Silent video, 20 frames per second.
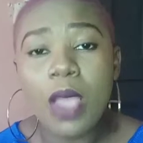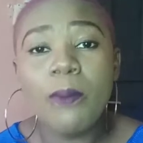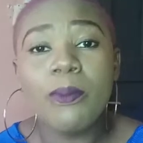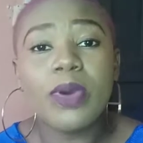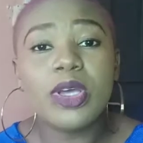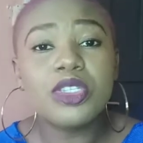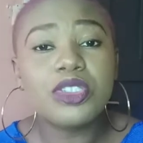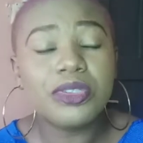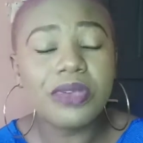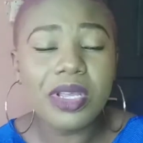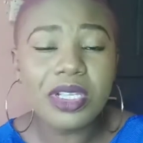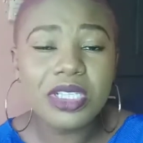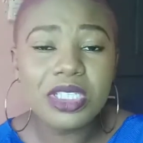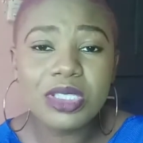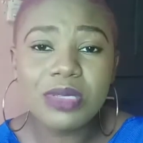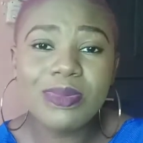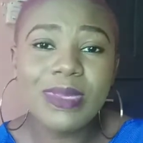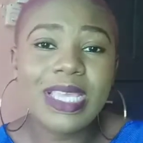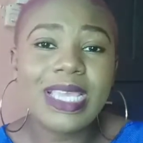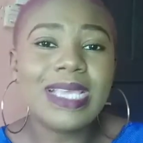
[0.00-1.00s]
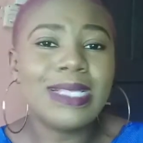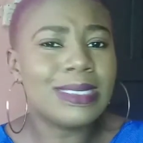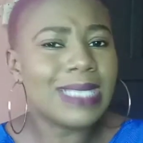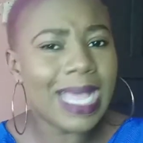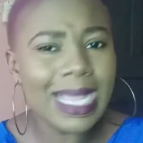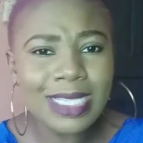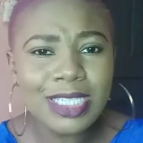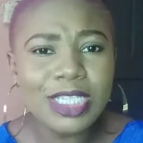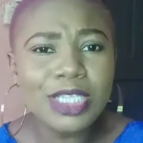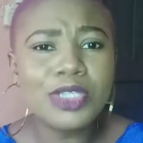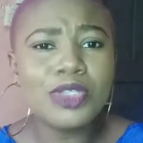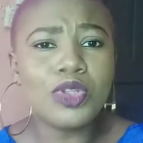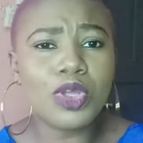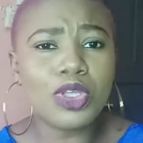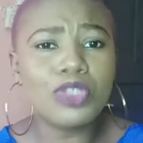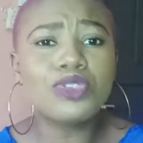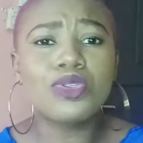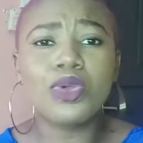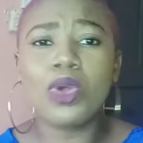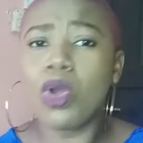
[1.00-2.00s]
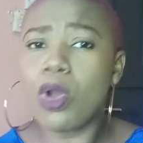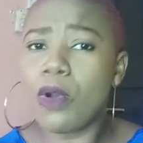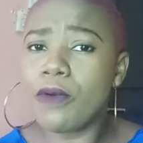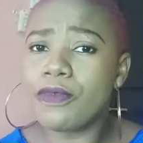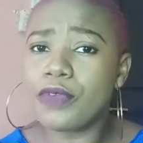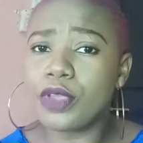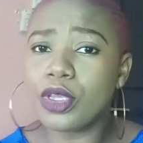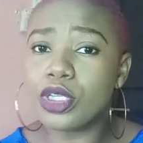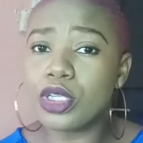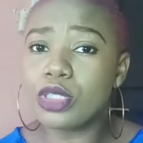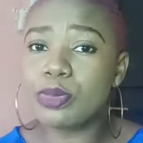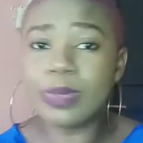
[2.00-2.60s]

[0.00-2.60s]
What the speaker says: but trust me, it's actually not so obvious,